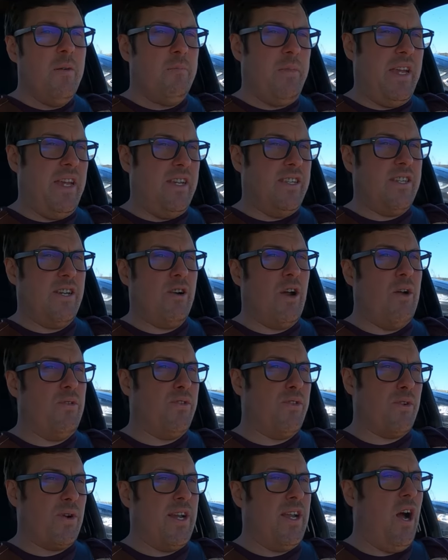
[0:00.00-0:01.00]

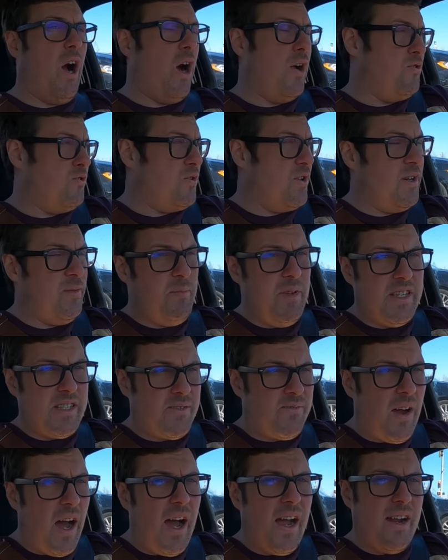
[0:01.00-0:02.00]
P0300
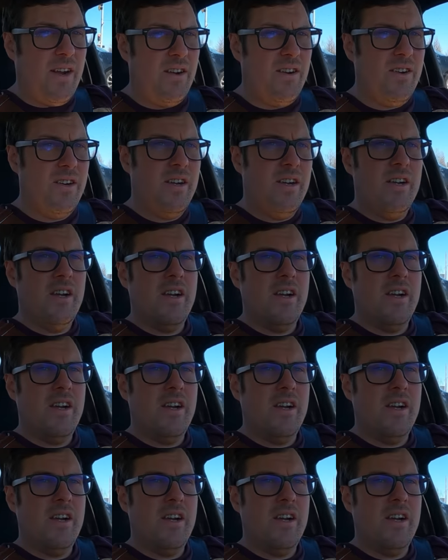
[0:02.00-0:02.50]
misfire.